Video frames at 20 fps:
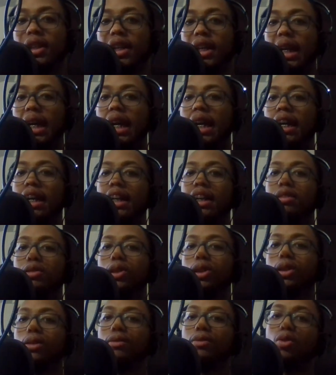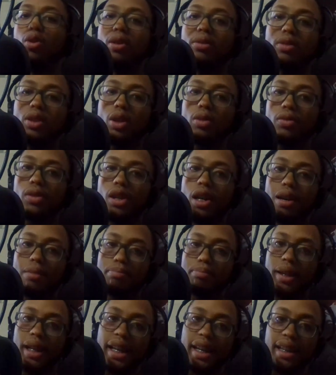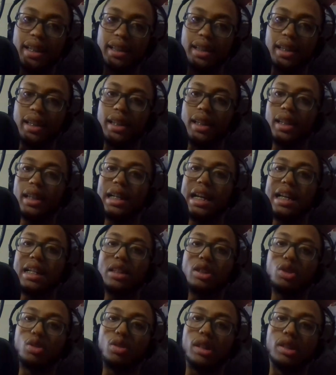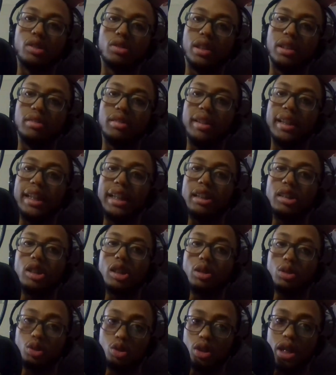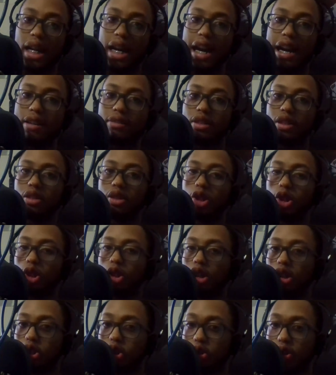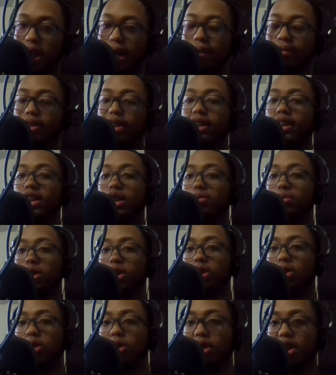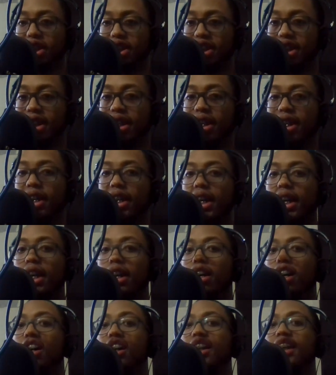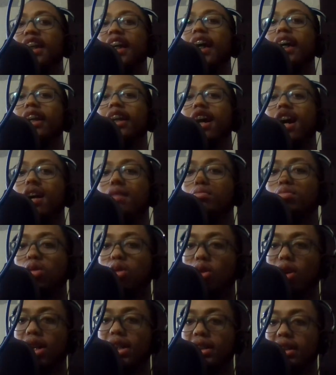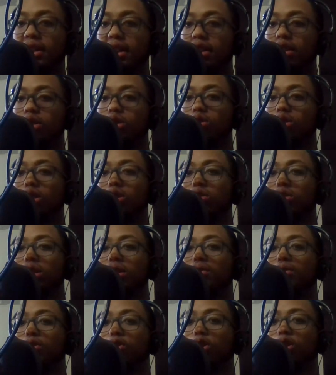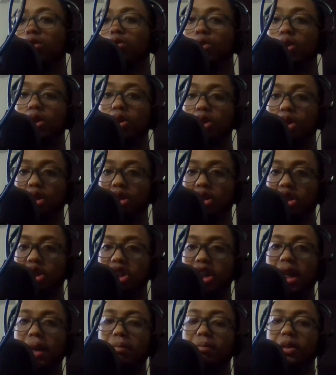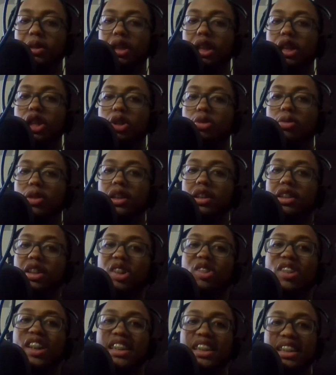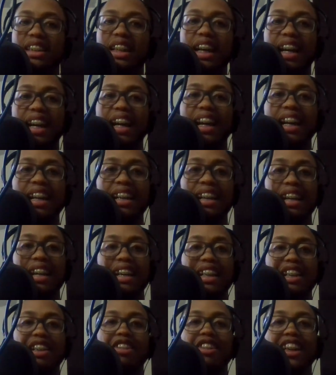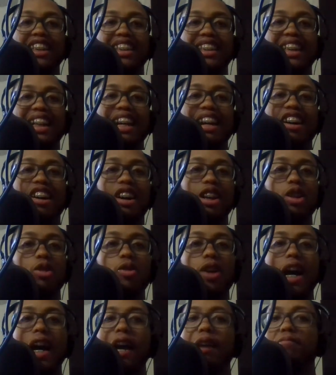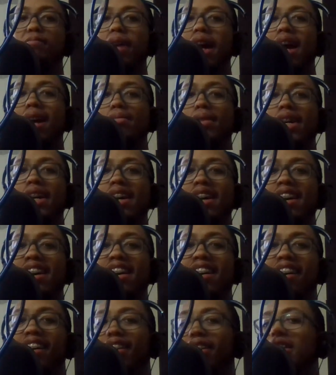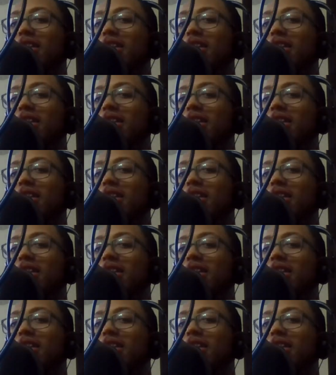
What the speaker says: And he was the 4th overall pick in the 2023 NHL draft. So the Sharks drafted him, of course. He had 9 points in the 2024 World Juniors Championships when USA all the way, baby!